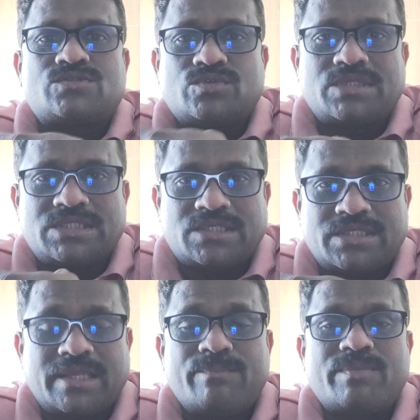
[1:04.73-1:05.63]
so that
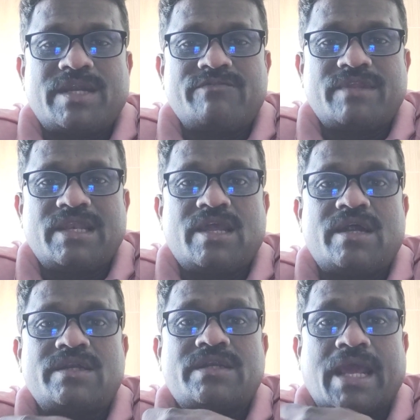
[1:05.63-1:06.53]
the implant will
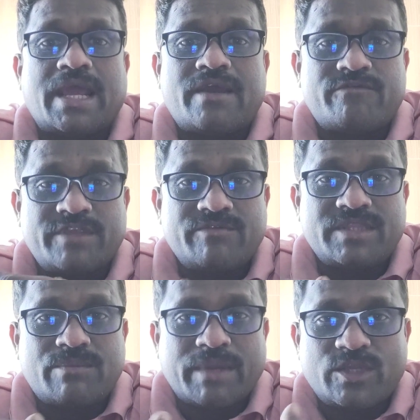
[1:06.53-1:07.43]
not have
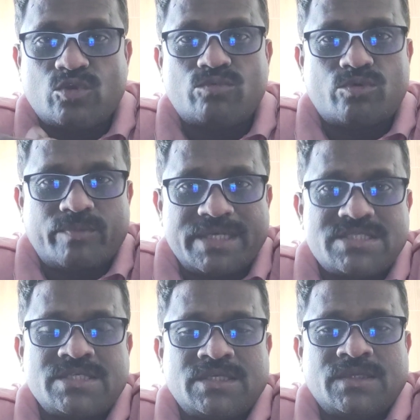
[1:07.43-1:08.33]
even the micro
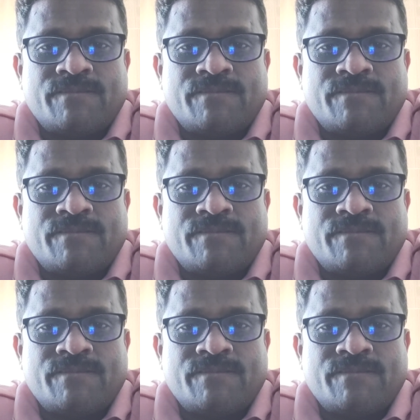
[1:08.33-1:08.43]
movements,